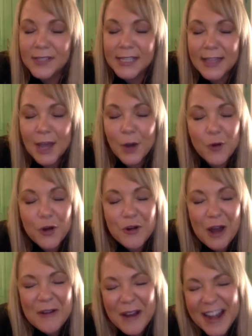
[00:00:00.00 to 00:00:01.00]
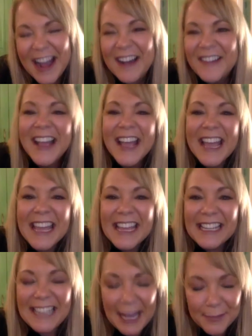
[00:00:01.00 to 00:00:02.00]
i can't even say that word you know
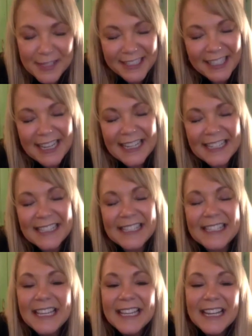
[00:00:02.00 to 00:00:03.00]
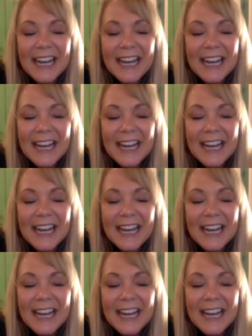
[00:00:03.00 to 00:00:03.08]
encapsulate